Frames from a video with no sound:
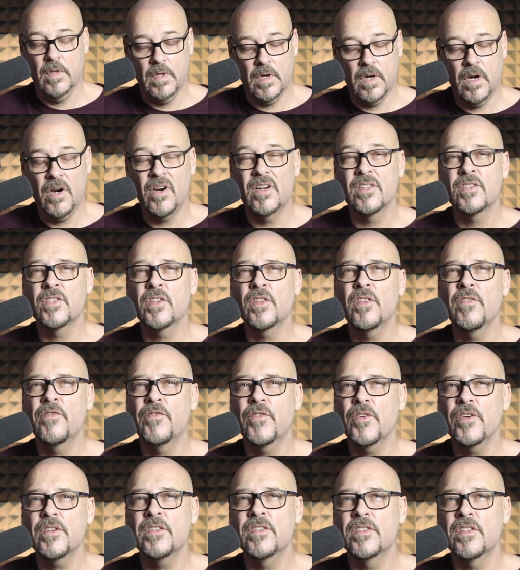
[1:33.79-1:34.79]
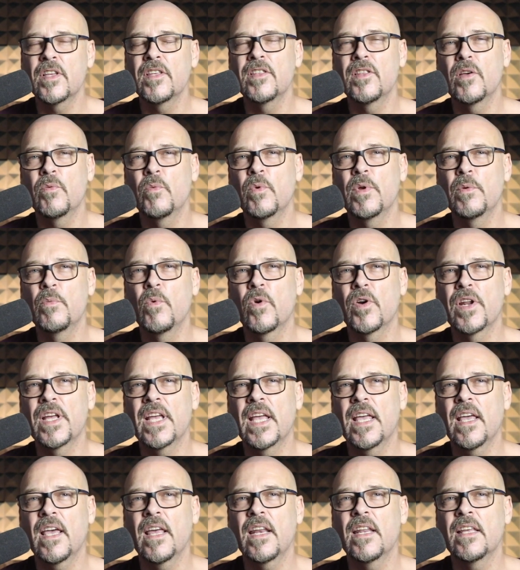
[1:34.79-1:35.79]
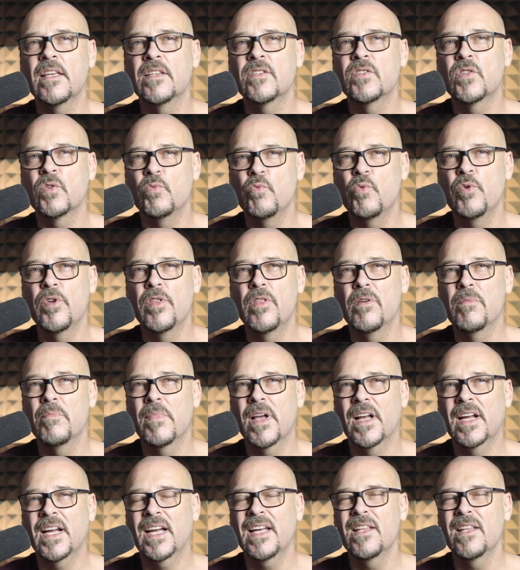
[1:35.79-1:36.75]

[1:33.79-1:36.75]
All right, so the first thing that we want to get is the rhythm, okay?